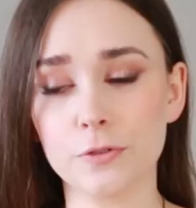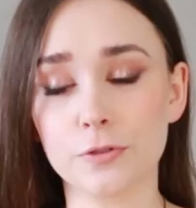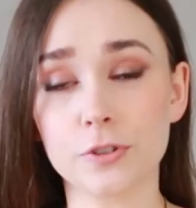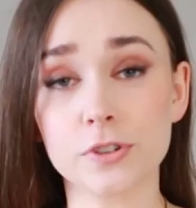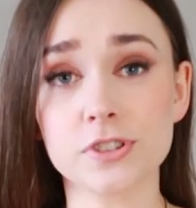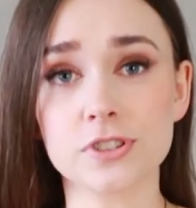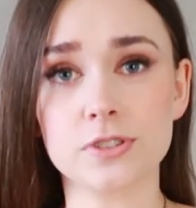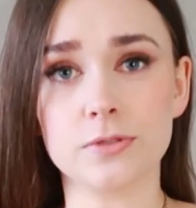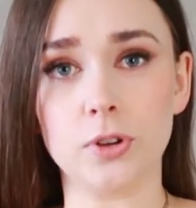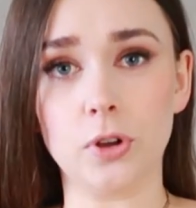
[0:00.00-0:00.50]

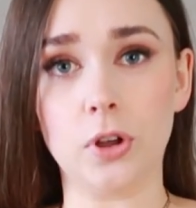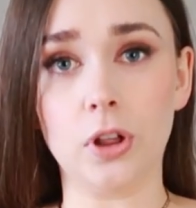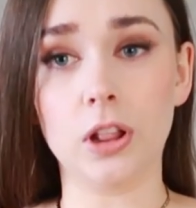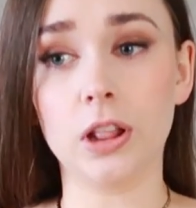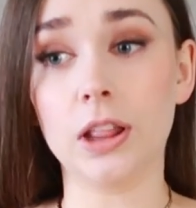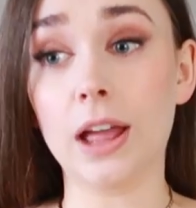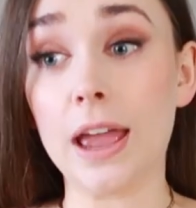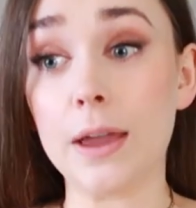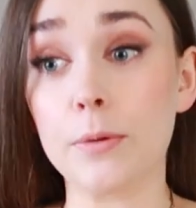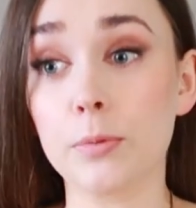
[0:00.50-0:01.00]
First of
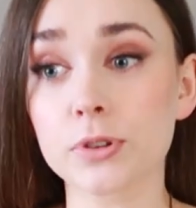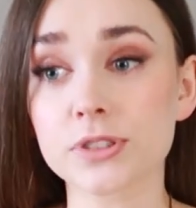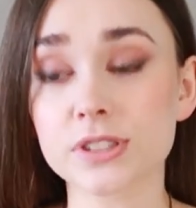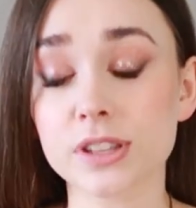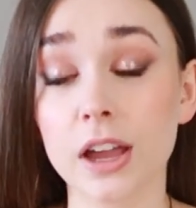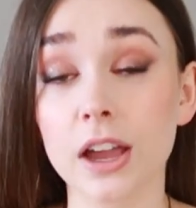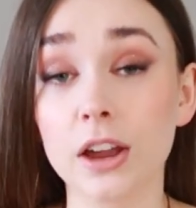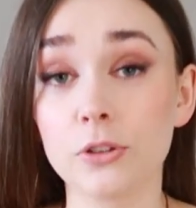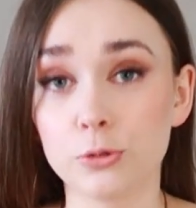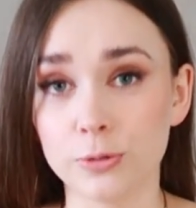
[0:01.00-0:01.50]
all, it was
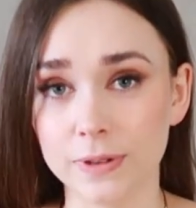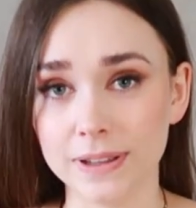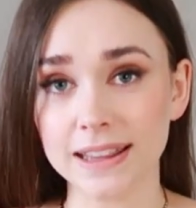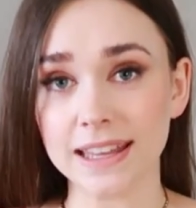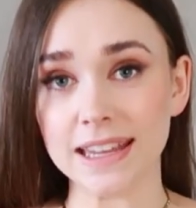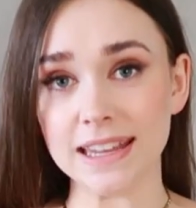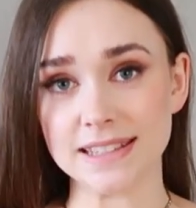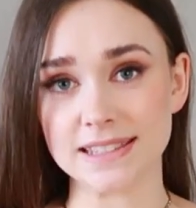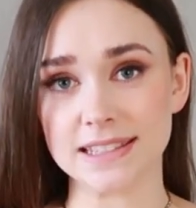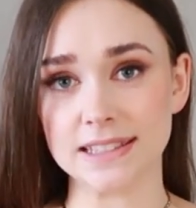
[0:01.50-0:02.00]
really
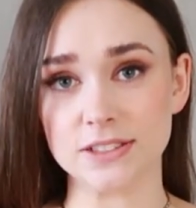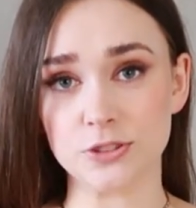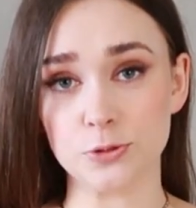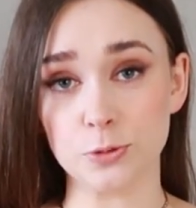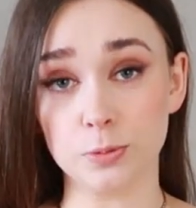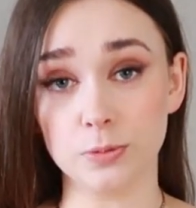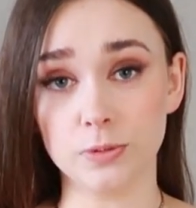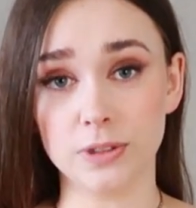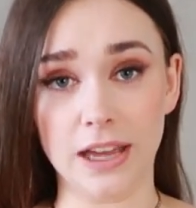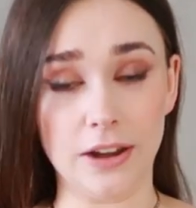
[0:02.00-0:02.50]
easy
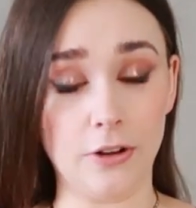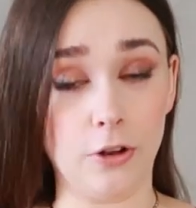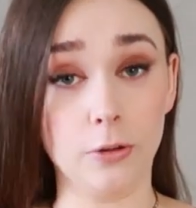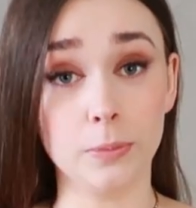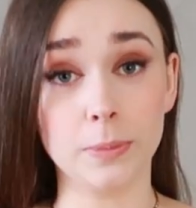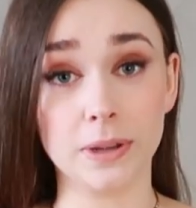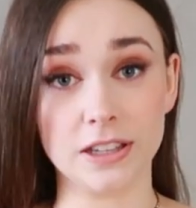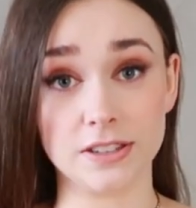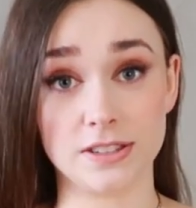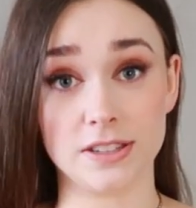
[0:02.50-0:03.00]
to get
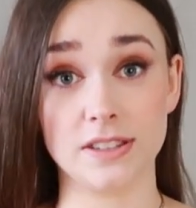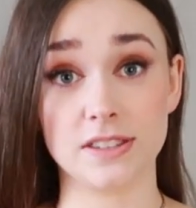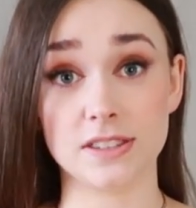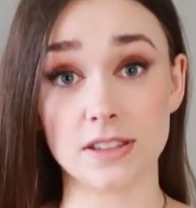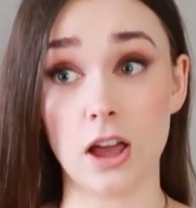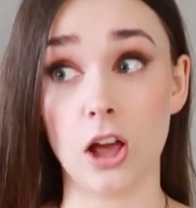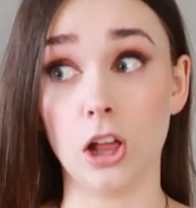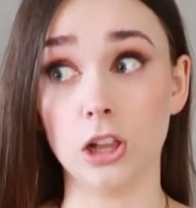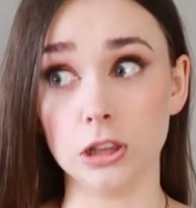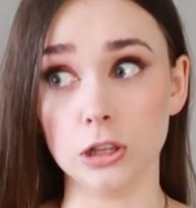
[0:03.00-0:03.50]
on because it's
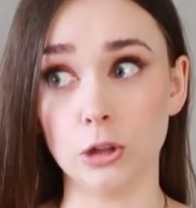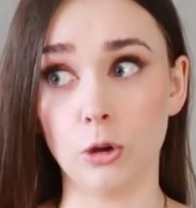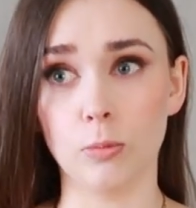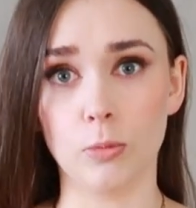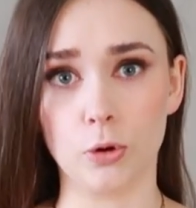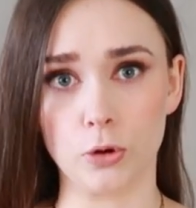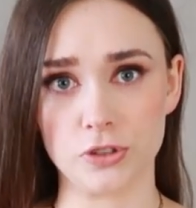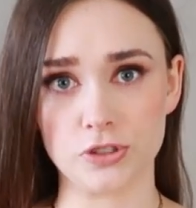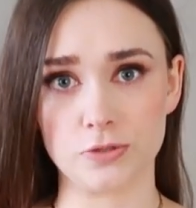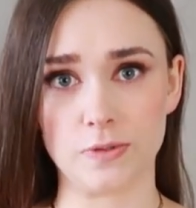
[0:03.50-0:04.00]
a lot
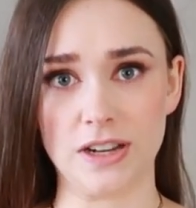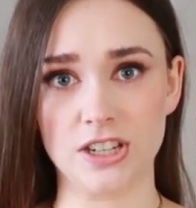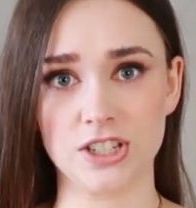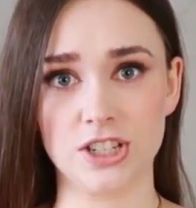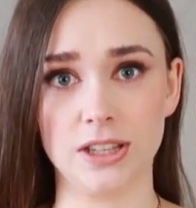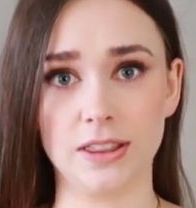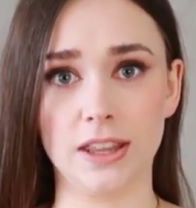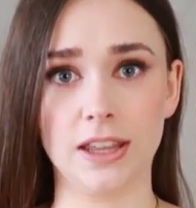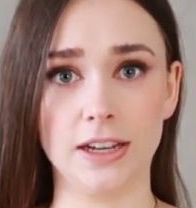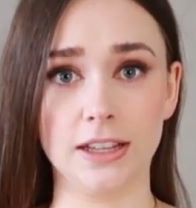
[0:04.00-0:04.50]
more
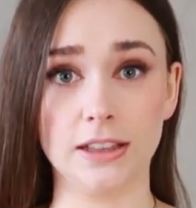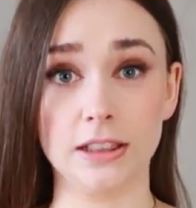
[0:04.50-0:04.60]
stretchy than